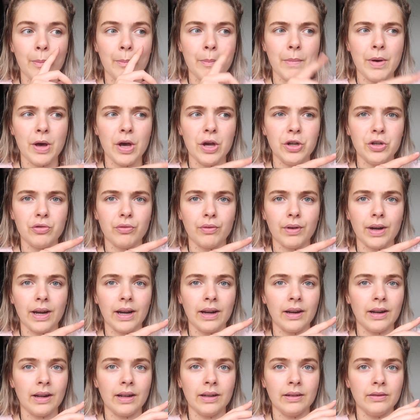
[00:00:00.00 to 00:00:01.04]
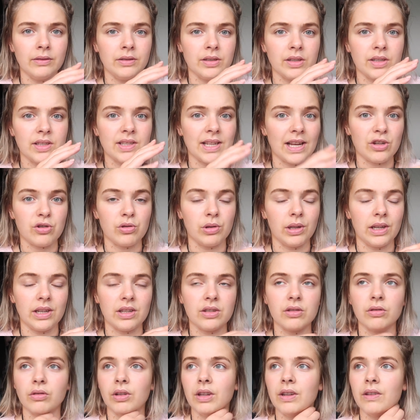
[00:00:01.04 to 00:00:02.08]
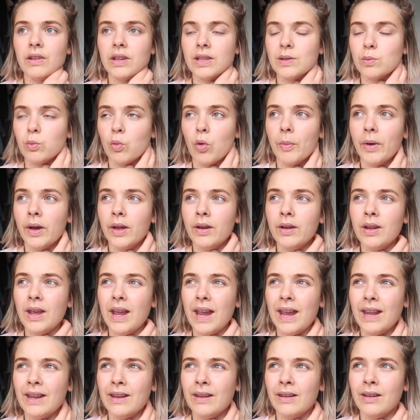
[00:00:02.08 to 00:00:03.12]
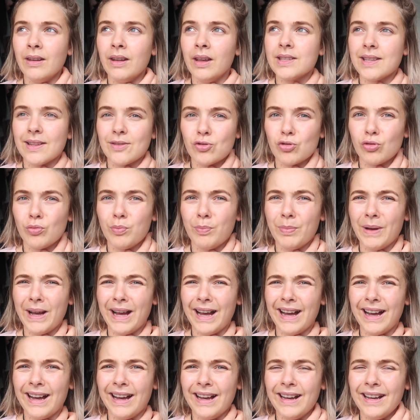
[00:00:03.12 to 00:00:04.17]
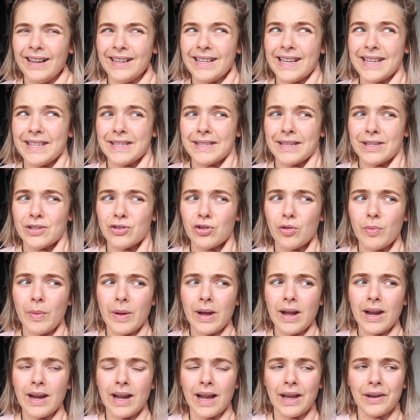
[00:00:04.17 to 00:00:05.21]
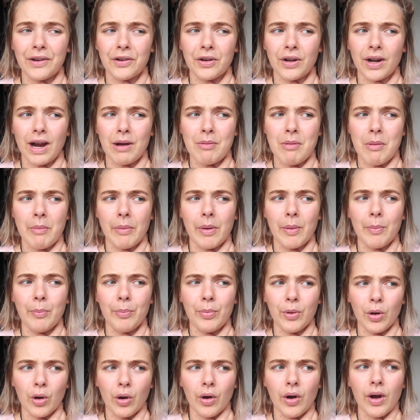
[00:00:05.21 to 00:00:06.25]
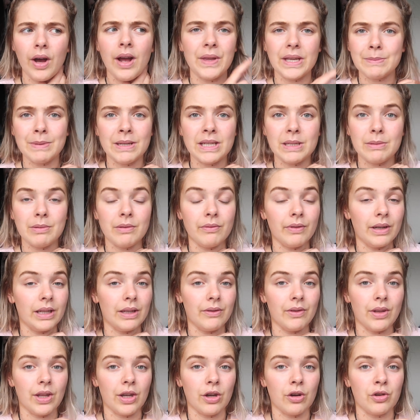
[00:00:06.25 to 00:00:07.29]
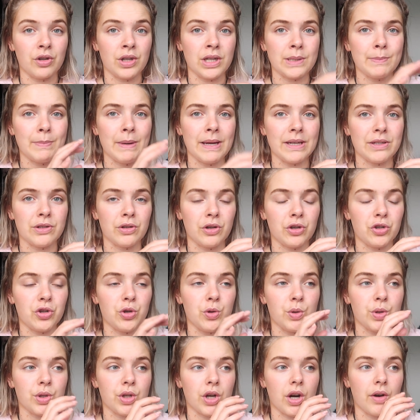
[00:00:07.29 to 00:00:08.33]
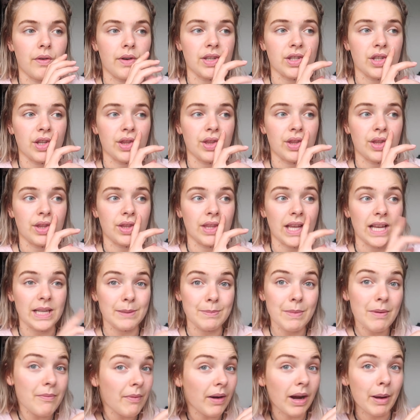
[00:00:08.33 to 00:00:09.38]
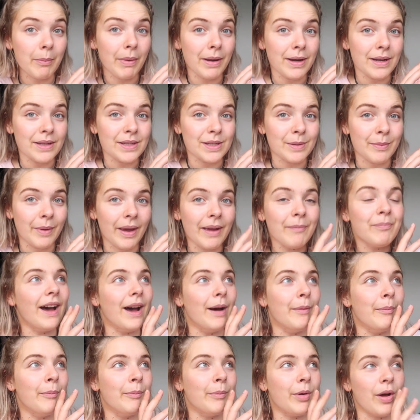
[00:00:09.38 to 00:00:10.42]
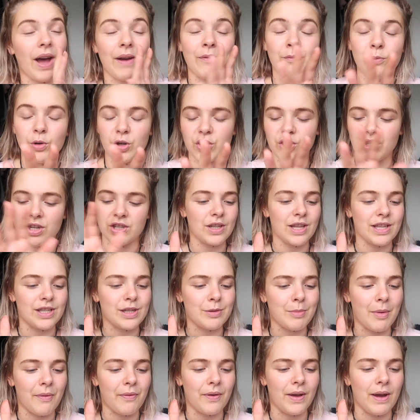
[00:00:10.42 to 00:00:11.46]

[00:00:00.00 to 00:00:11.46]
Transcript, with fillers: murdering and sexually assaulting this woman in Central Park. Is it Central Park? I don't know, I can't remember, but that's meant to be really, really good, and it's based on a true story, so that's been recommended to me, um but I haven't watched it, so that's not my